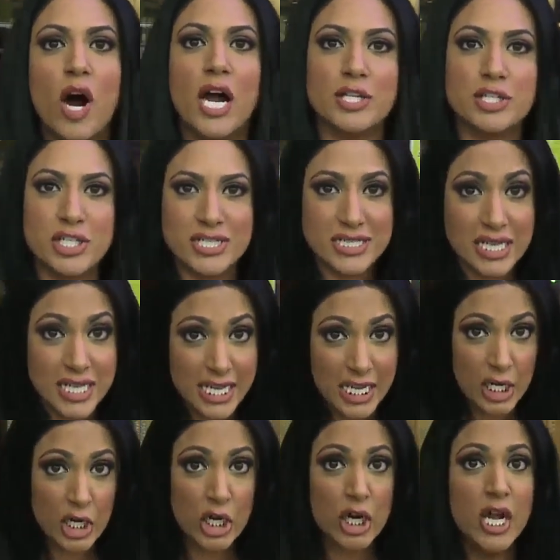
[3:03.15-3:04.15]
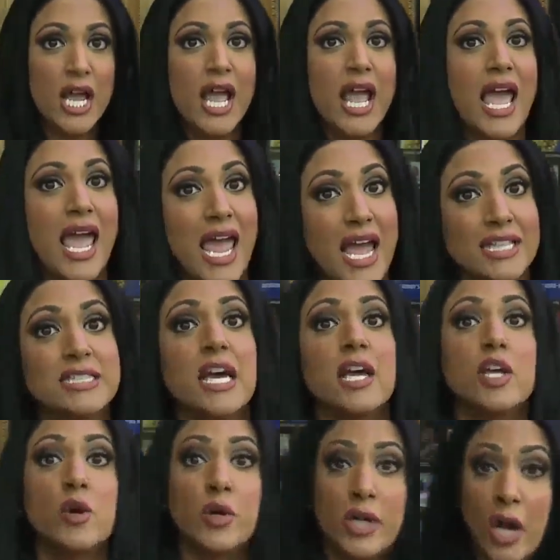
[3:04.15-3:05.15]
watches here,
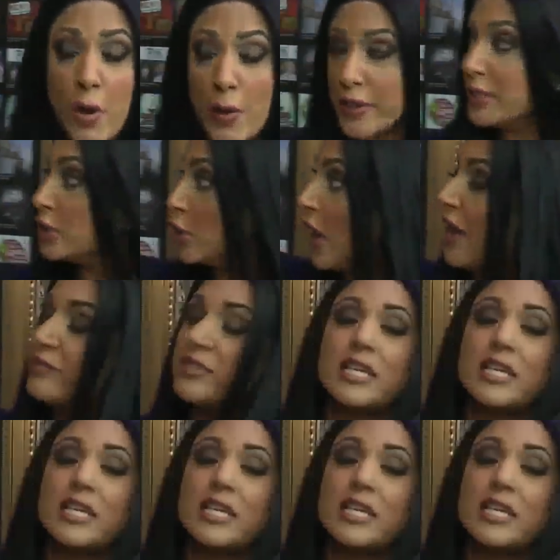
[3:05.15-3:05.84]
and you're going. You have